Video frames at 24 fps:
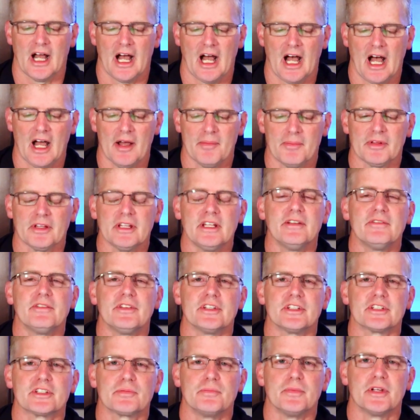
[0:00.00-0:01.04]
I believe in
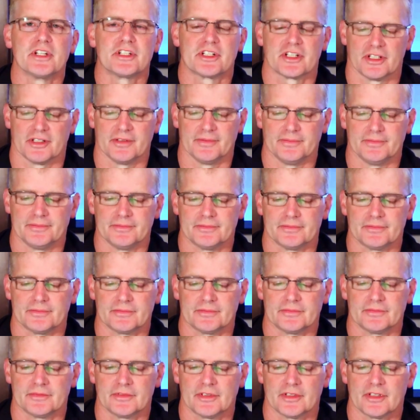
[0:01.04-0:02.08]
this mission,
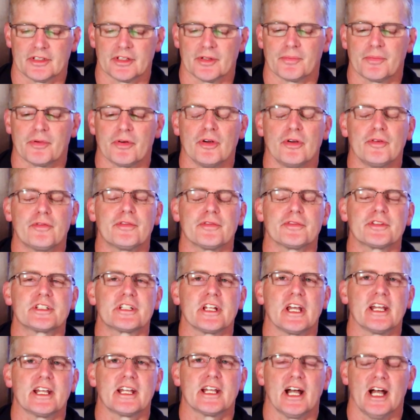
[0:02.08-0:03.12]
the proof of
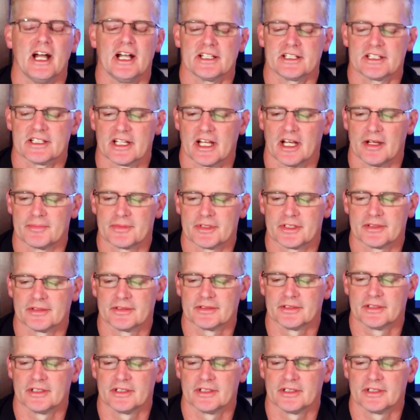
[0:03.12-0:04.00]
stake concept,